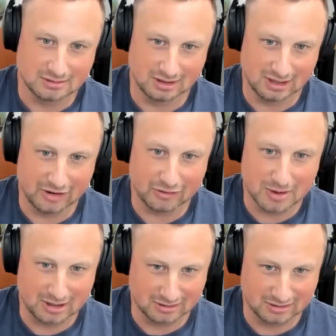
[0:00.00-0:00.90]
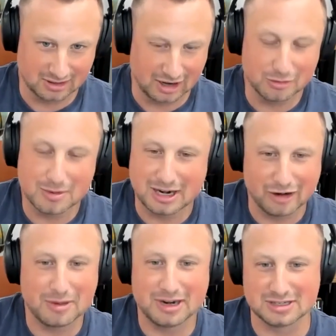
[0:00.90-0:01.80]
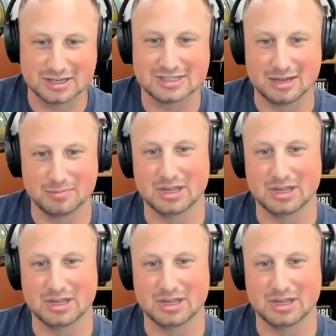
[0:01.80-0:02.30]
and everybody's on the same